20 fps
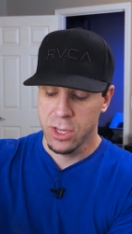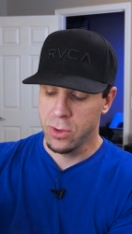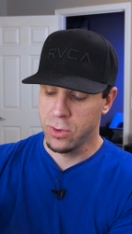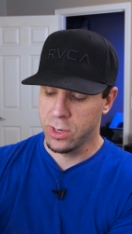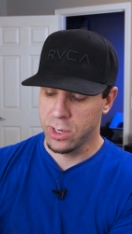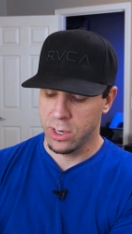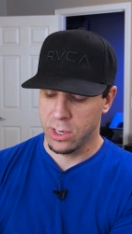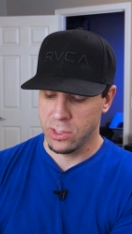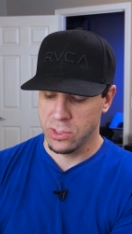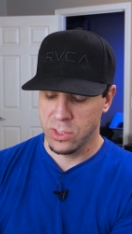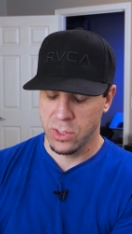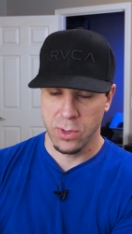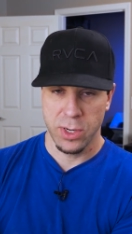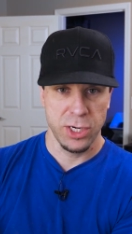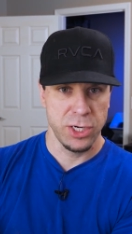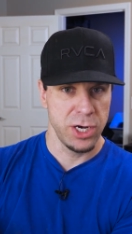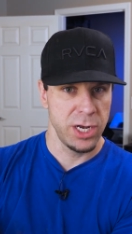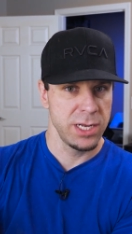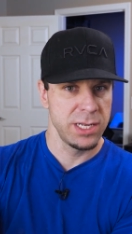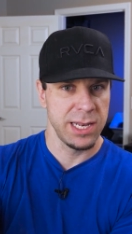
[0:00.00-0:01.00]
you can also
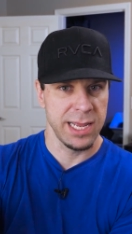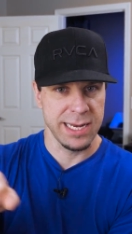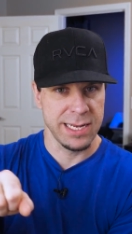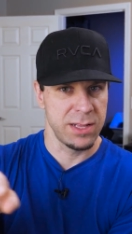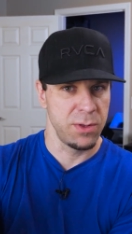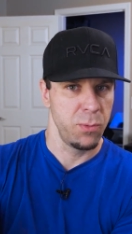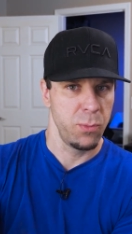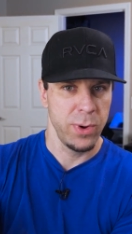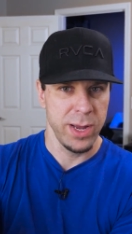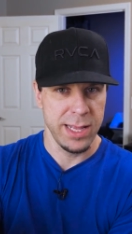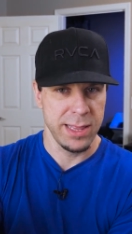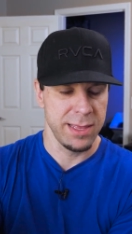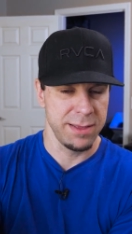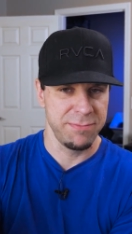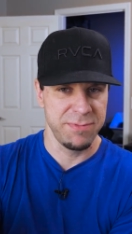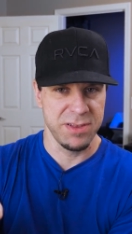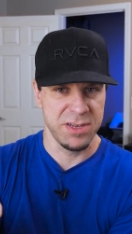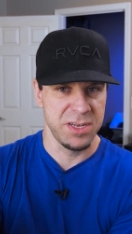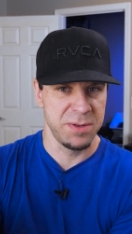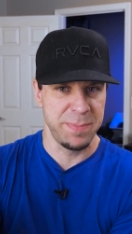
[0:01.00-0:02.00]
adjust like the width
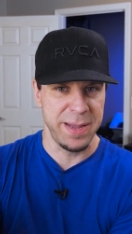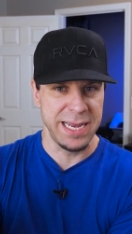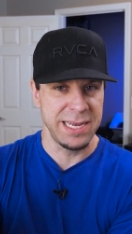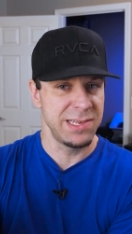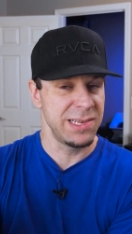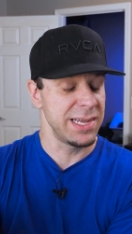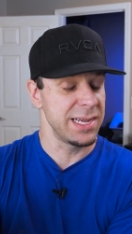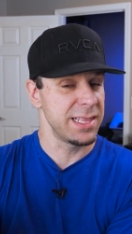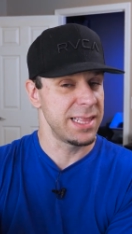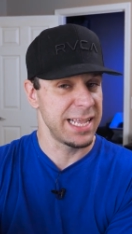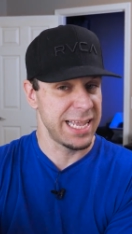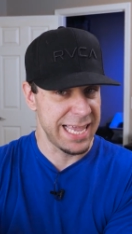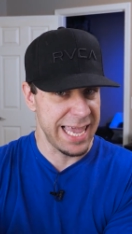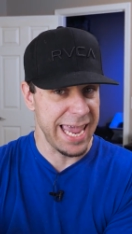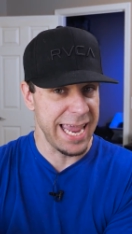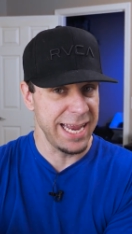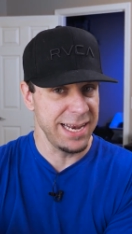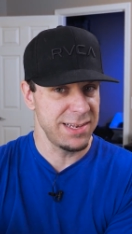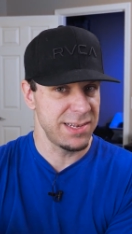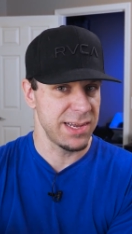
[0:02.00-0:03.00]
of the spacing of the
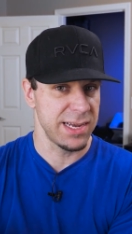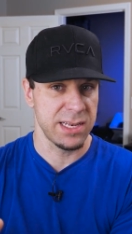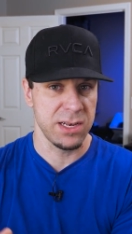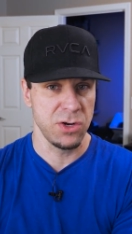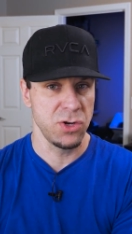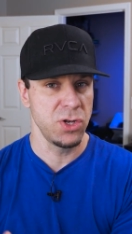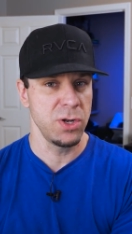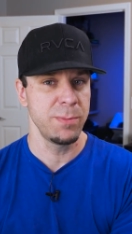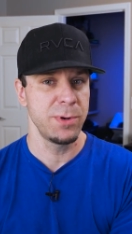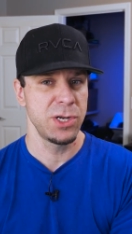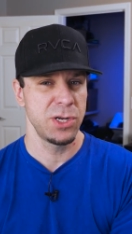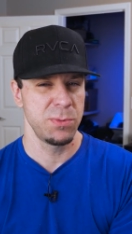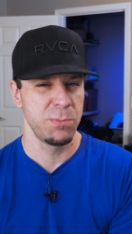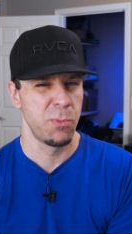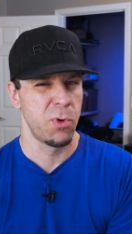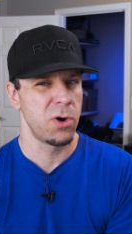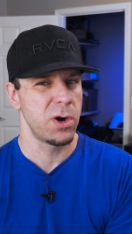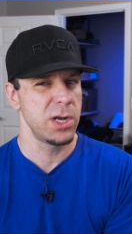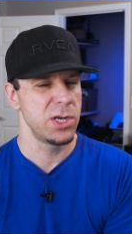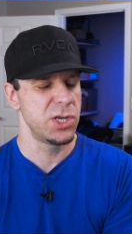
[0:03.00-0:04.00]
gates. Like there's so much
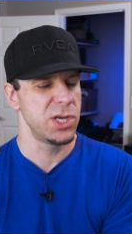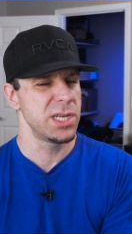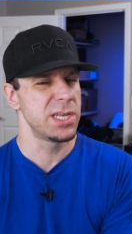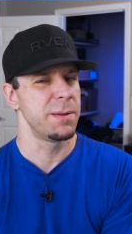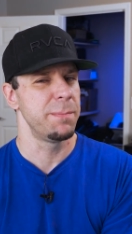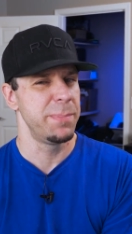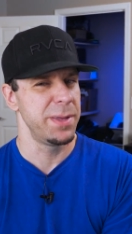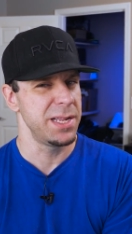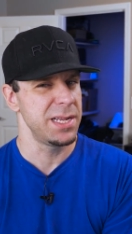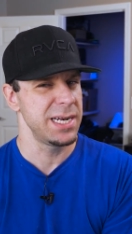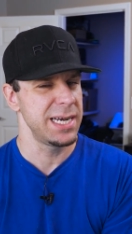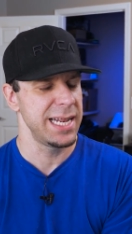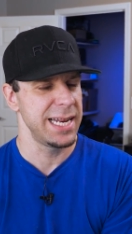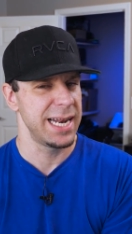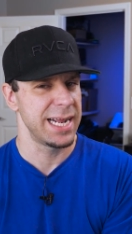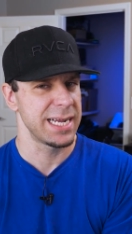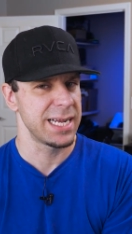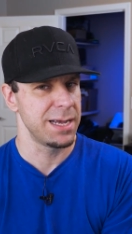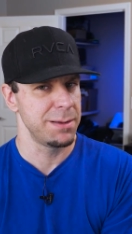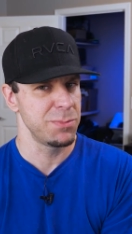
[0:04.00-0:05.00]
more adjustability
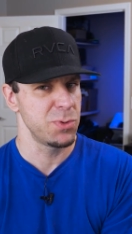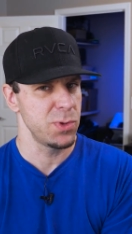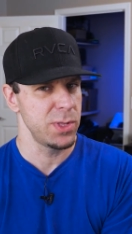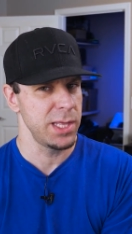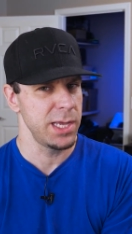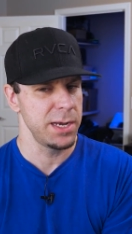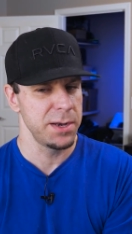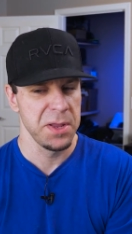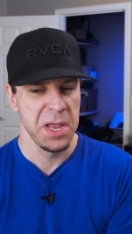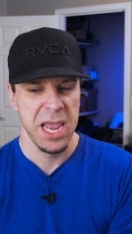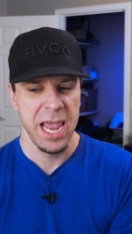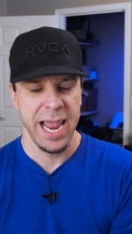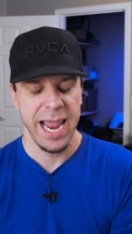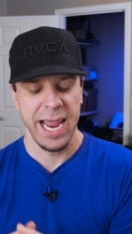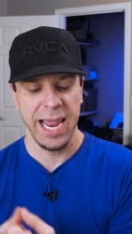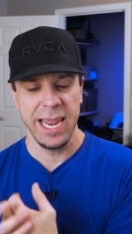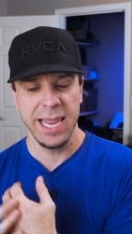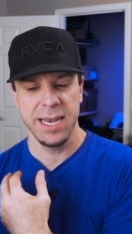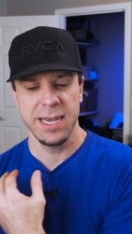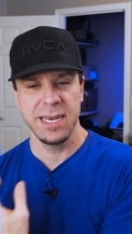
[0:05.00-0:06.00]
that comes with it,
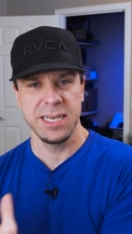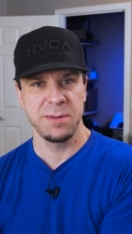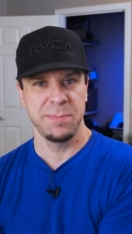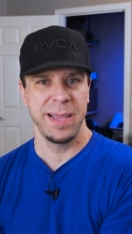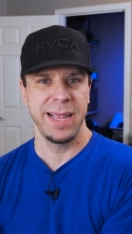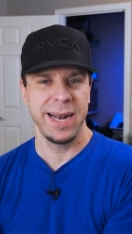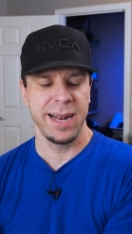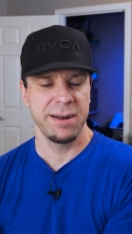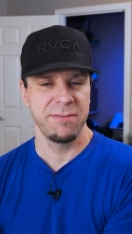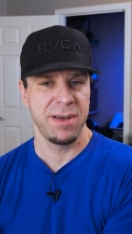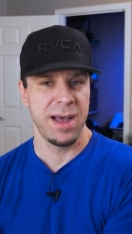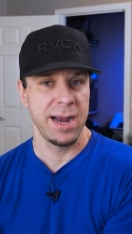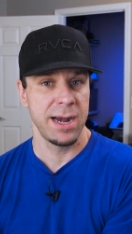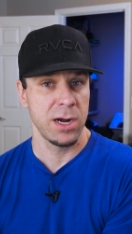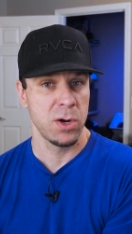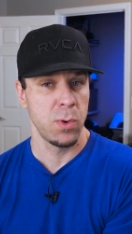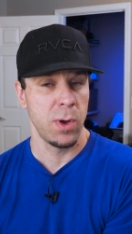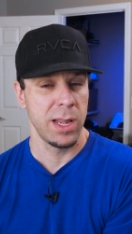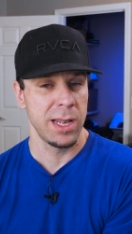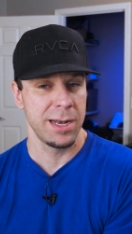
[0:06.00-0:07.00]
and it's made out of
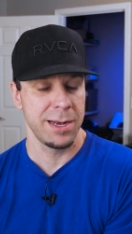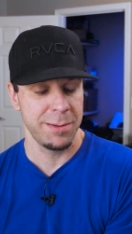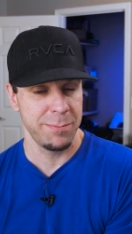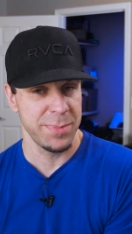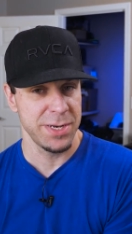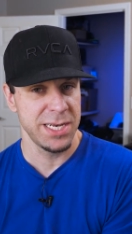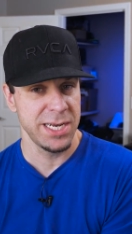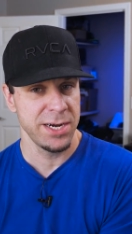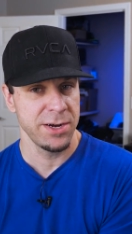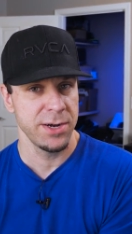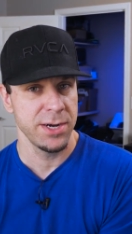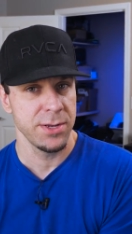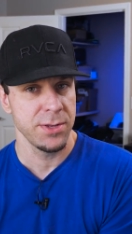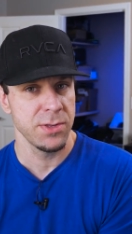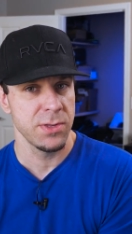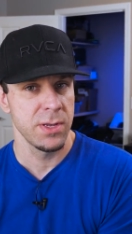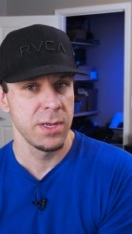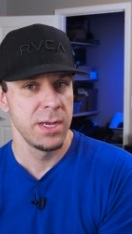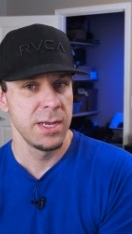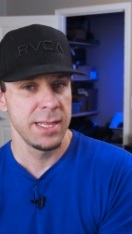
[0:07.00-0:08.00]
higher quality
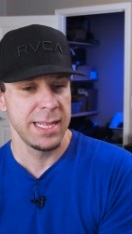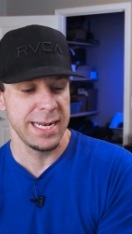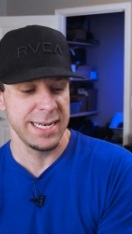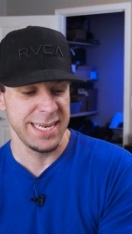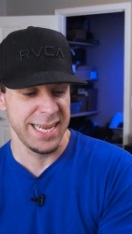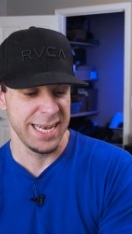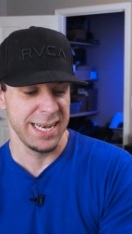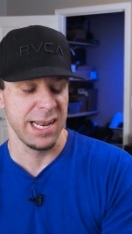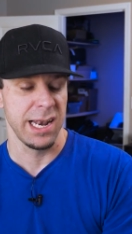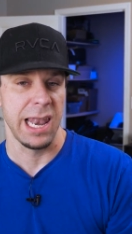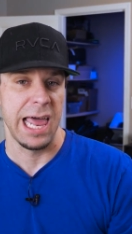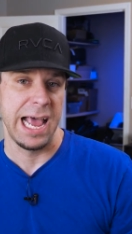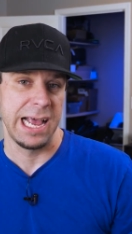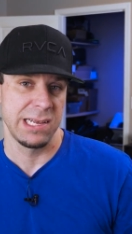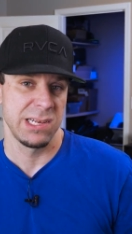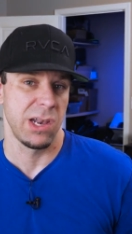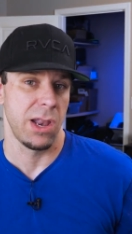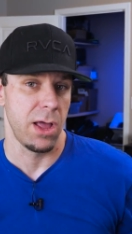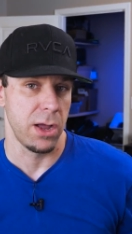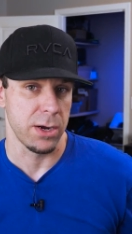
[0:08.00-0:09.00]
materials that tend to
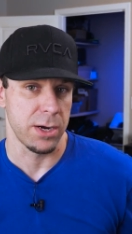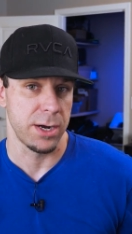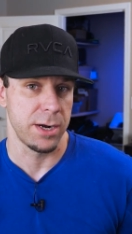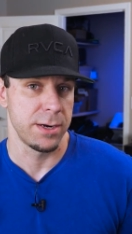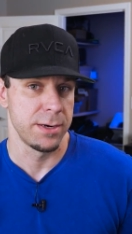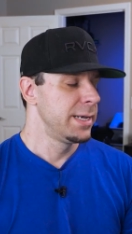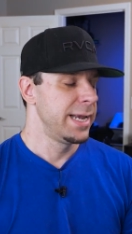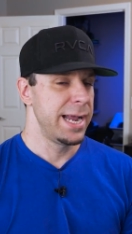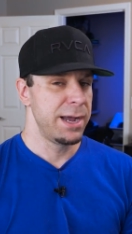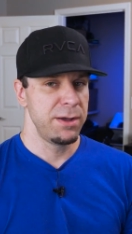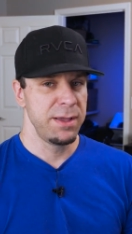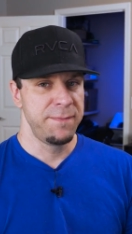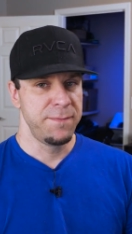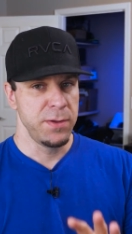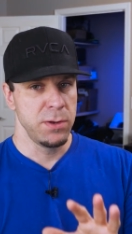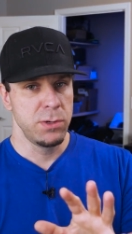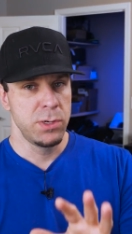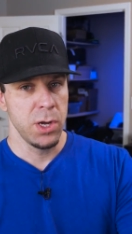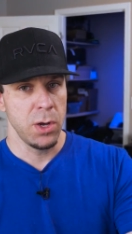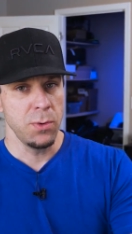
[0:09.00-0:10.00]
last longer. Now, if
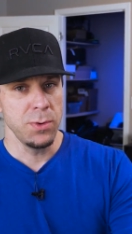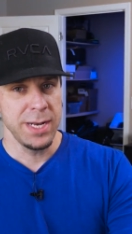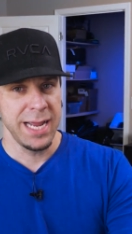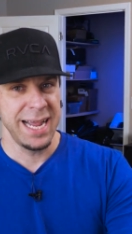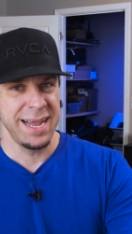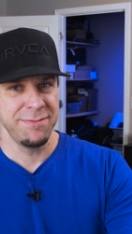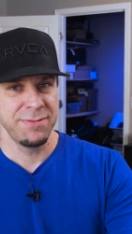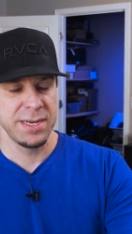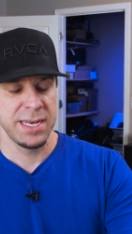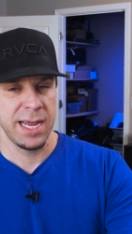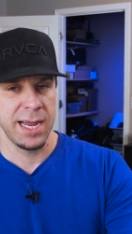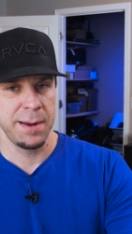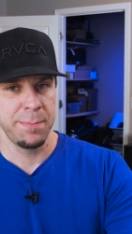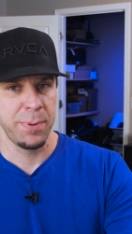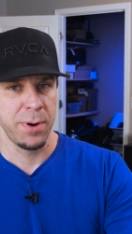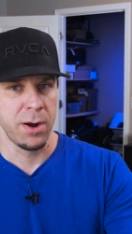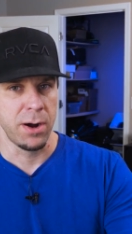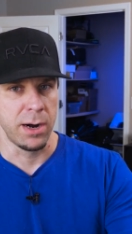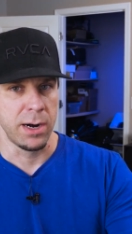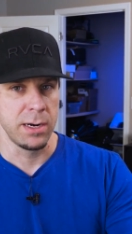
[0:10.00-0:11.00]
you don't have a
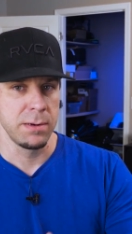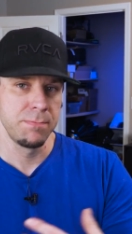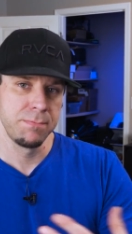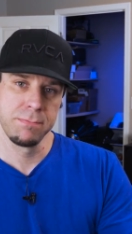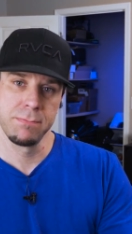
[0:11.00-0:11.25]
Type R,